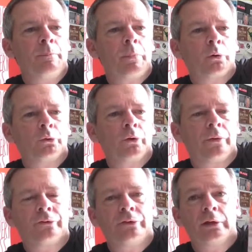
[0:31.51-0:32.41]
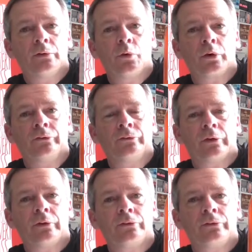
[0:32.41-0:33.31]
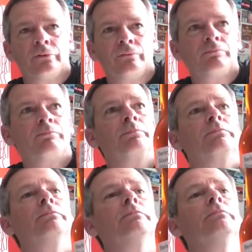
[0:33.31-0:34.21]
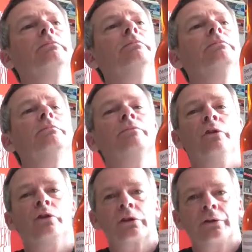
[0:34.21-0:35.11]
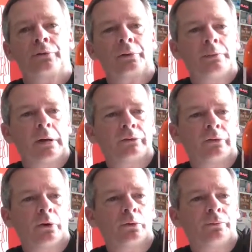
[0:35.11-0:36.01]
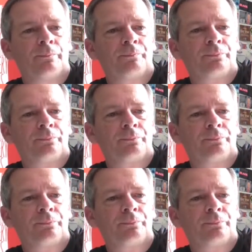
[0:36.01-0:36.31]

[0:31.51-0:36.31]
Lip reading: bottled on the 2nd of August, so it's virtually 3 months old.